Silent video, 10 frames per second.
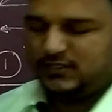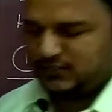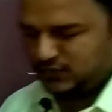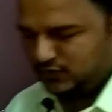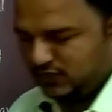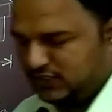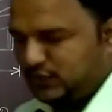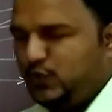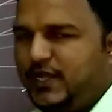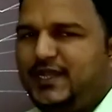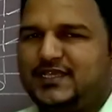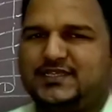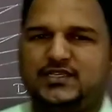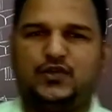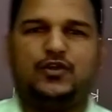So a true helix
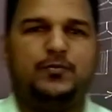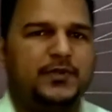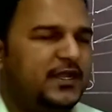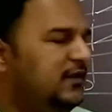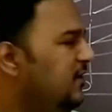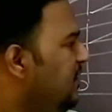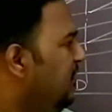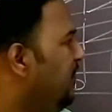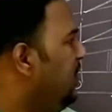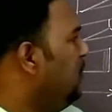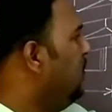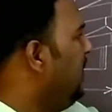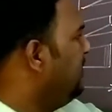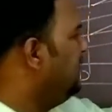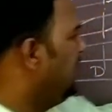is not obtained when you
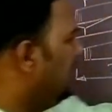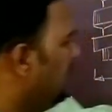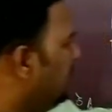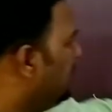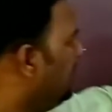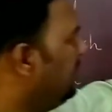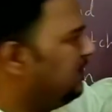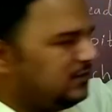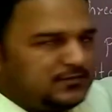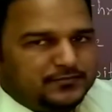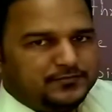have the drunken thread error.